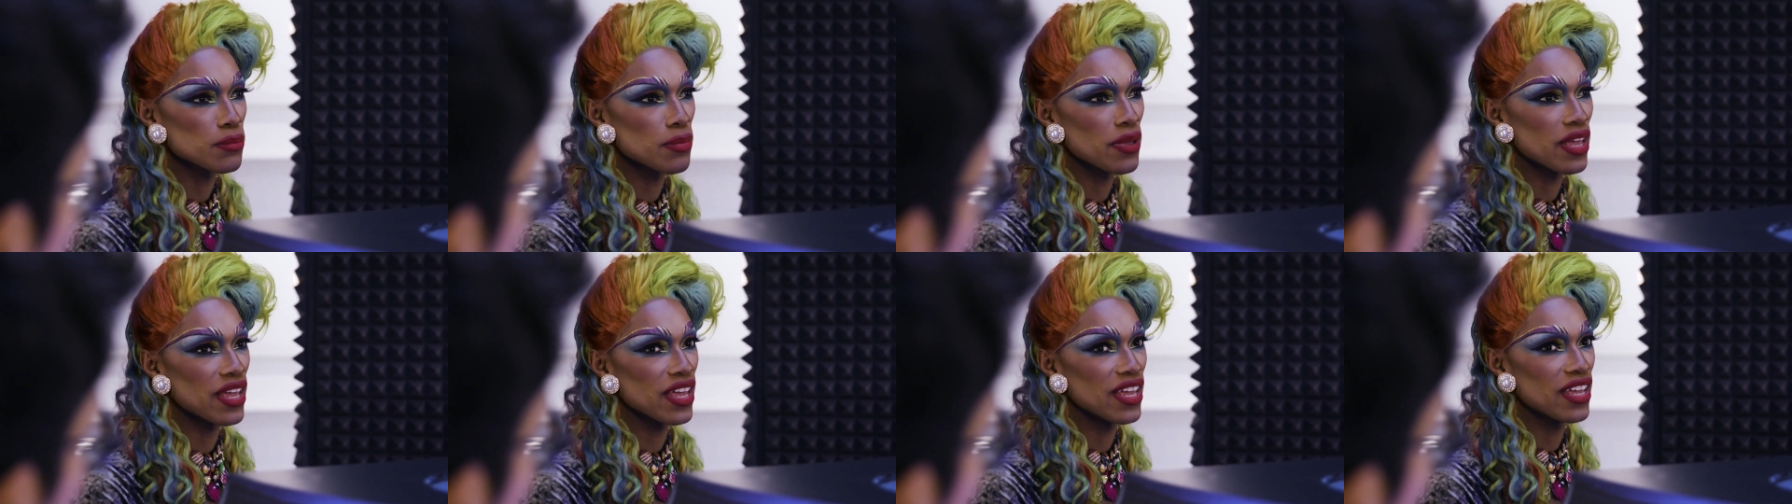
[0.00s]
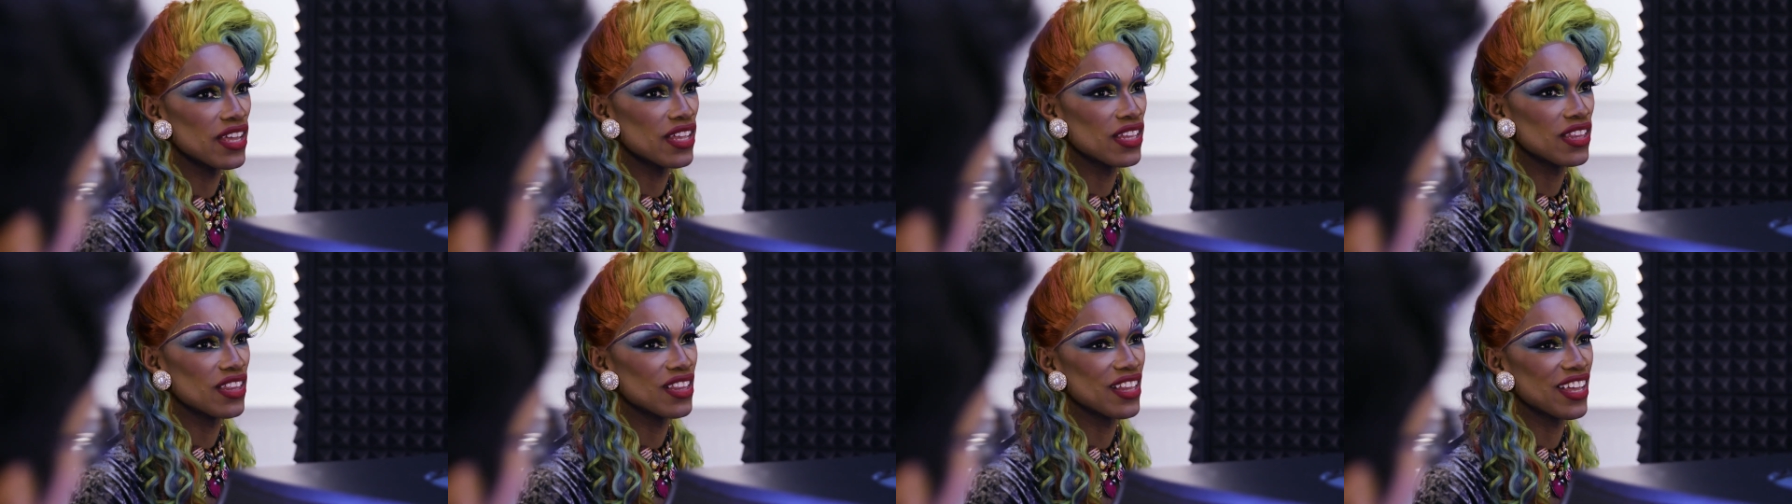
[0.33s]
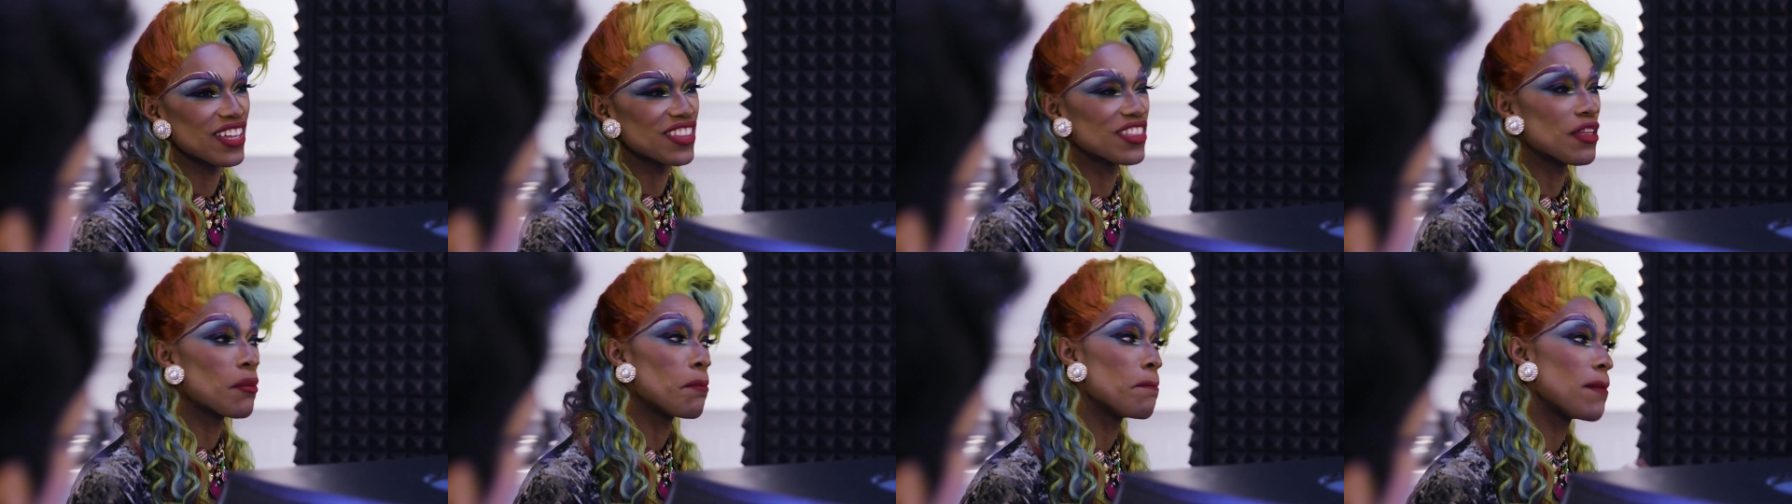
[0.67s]
been
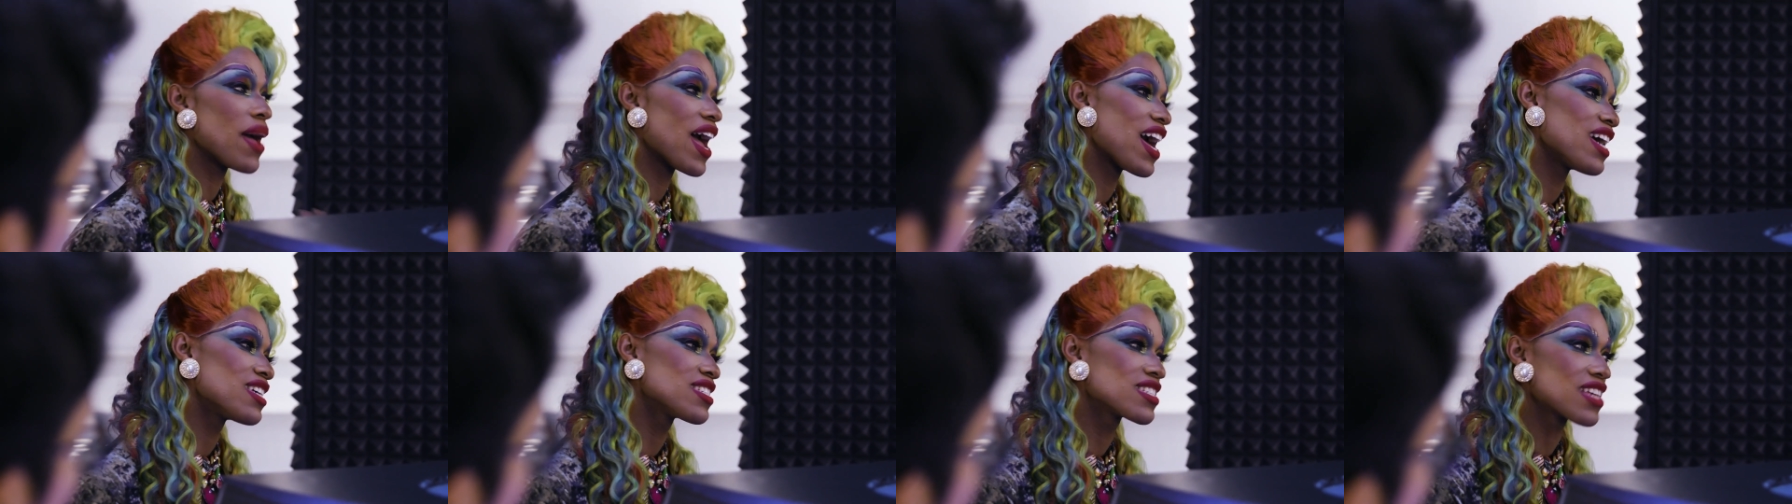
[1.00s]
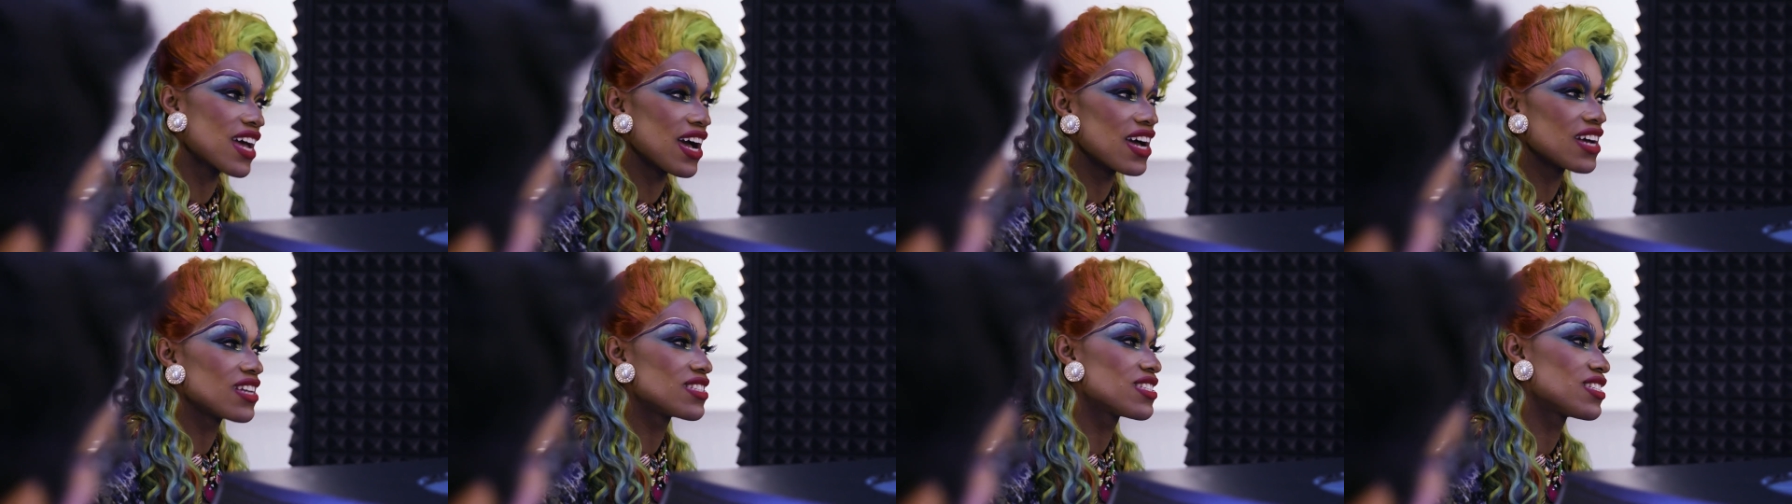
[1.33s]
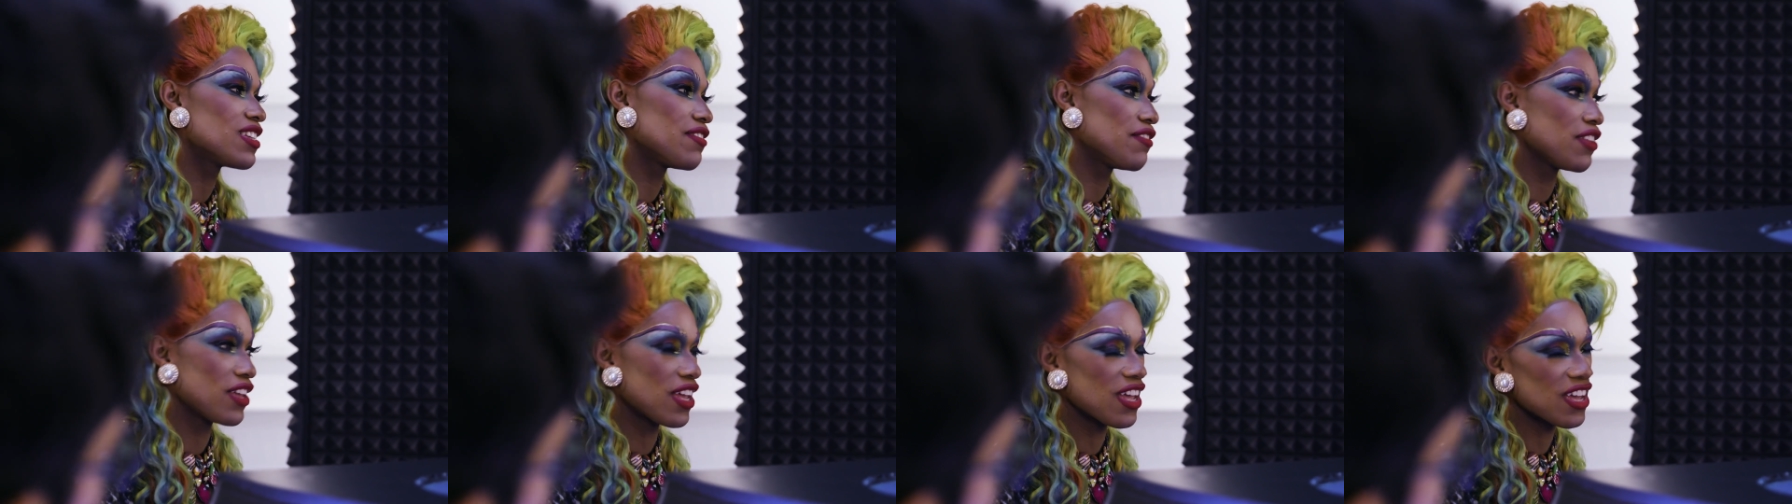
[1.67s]
like the mascots
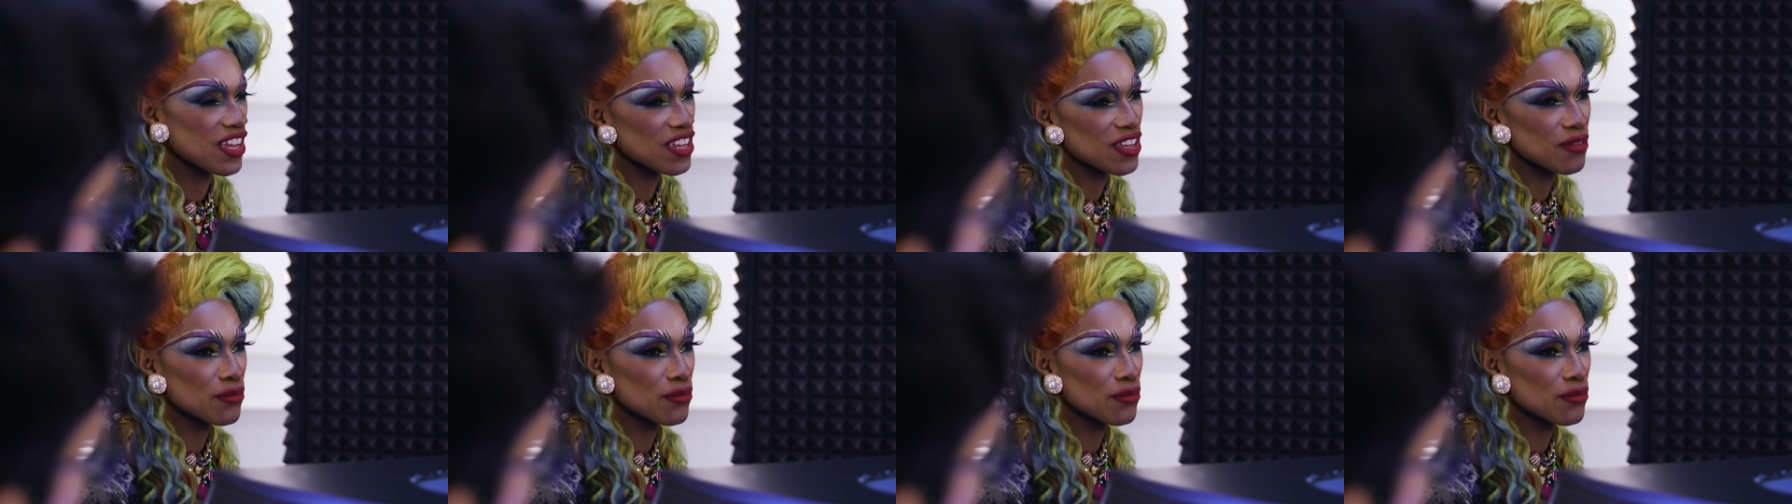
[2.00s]
of the gay